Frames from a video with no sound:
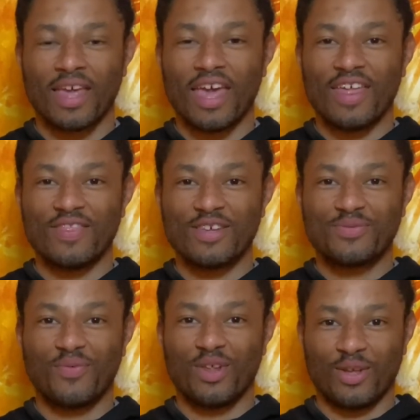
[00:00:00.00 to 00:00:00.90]
In
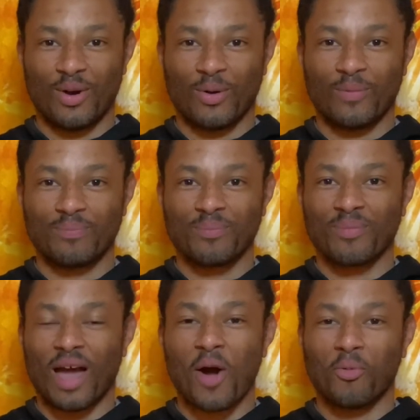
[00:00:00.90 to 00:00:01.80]
this video,
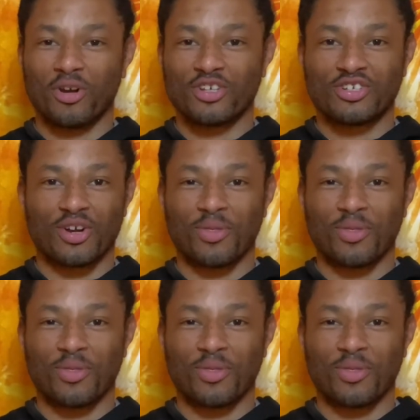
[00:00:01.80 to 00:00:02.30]
I want to share